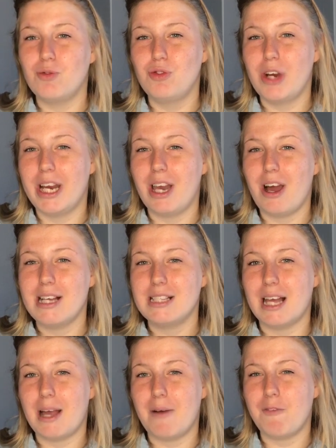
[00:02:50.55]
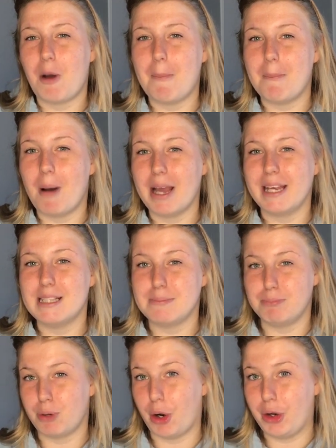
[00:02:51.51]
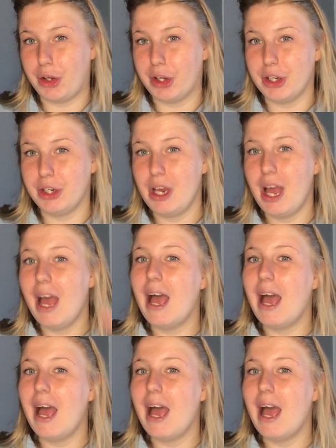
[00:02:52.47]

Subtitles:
realise if a bike is broken,